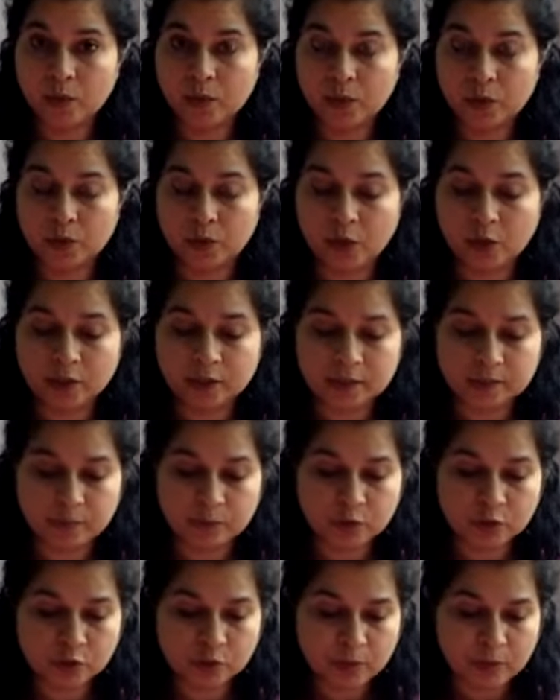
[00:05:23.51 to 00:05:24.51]
you're not
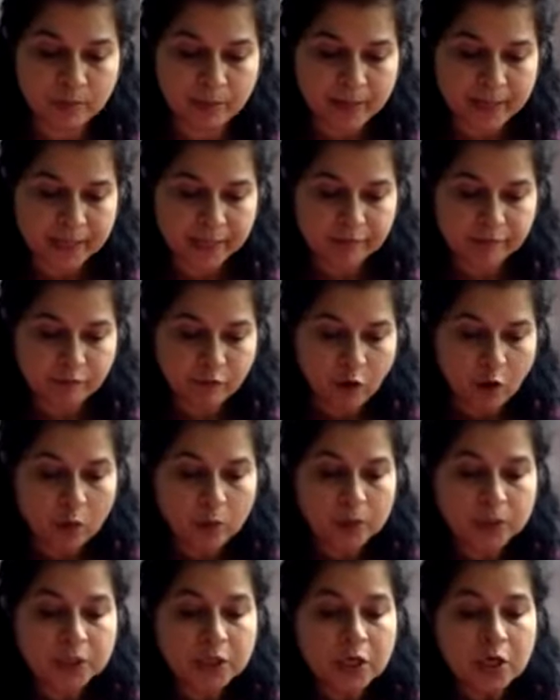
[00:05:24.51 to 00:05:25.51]
supposed to be bending
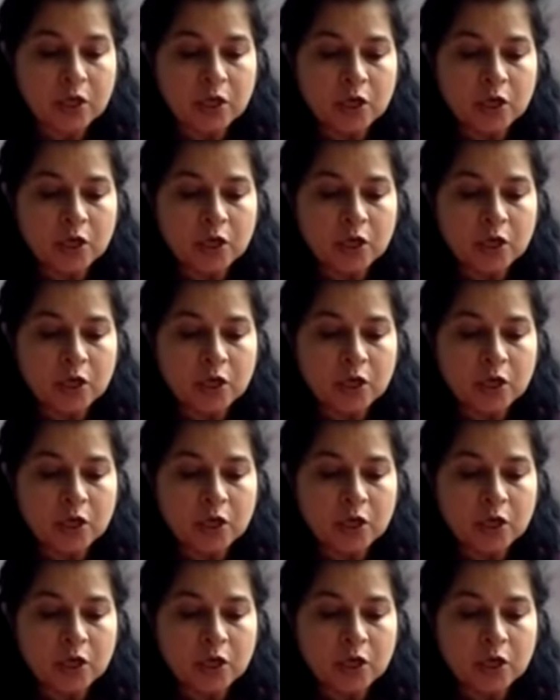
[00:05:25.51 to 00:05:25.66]
forward.